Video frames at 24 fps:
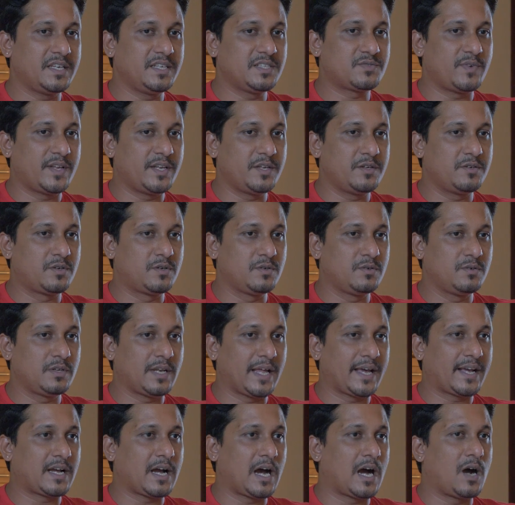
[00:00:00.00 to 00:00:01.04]
things when you do,
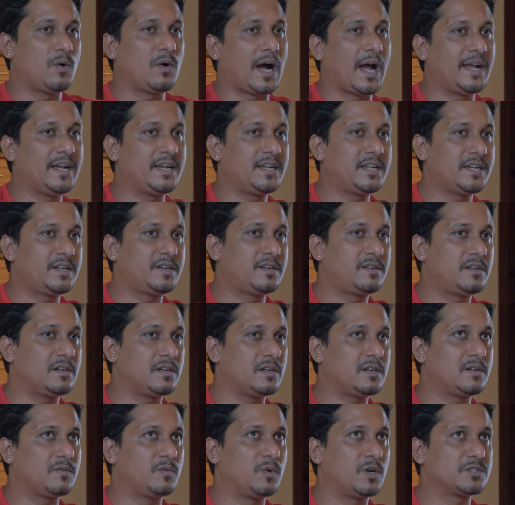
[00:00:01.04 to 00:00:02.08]
like how I did,
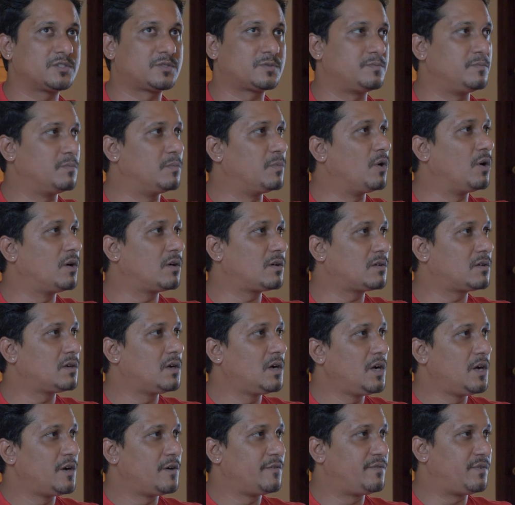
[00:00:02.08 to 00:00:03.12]
was more
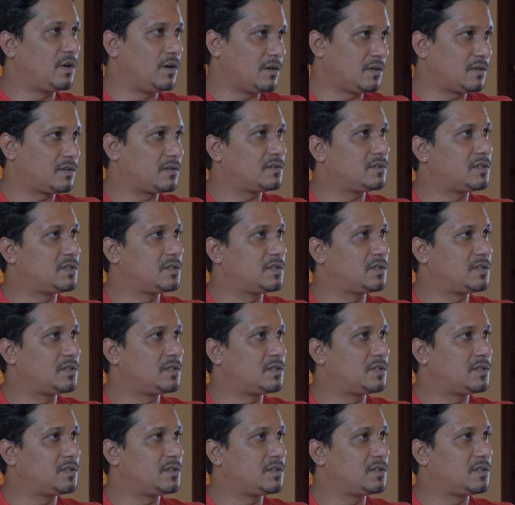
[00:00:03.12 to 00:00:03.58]
for